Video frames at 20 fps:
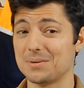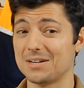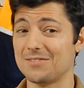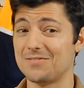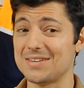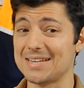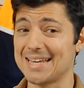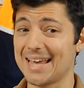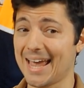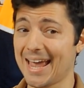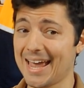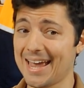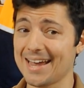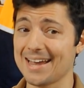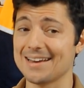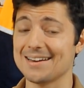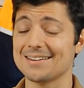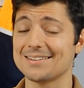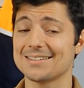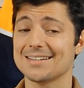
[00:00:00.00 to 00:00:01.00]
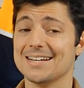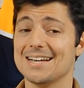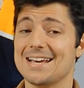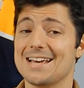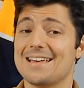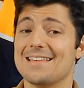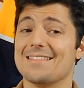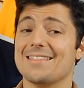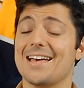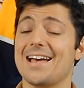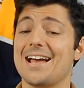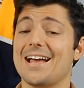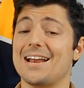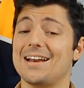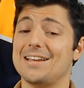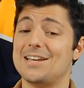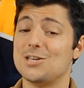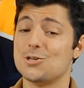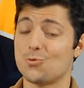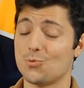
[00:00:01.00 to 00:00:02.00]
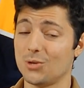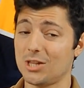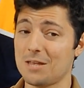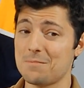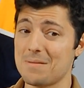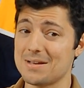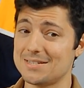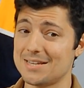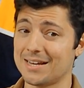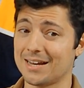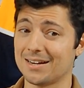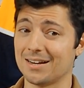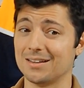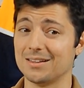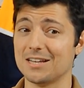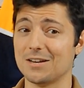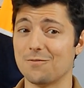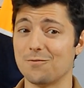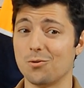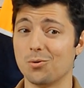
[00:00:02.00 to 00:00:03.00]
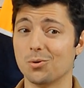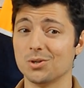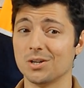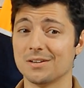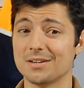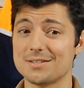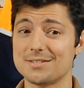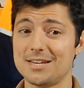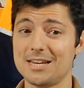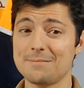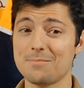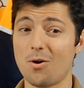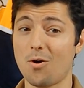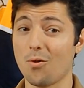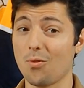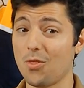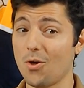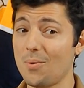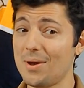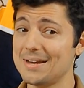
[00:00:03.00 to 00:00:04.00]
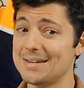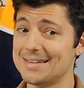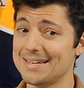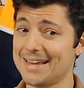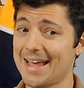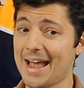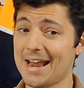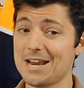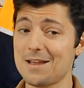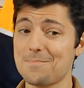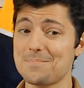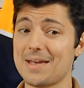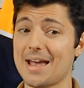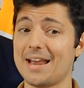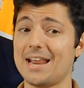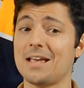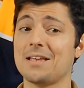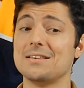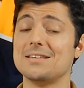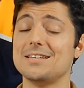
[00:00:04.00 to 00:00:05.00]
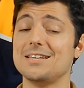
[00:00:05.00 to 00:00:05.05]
But if he can't, then he's really missing an elite forward on his team, although he did end up getting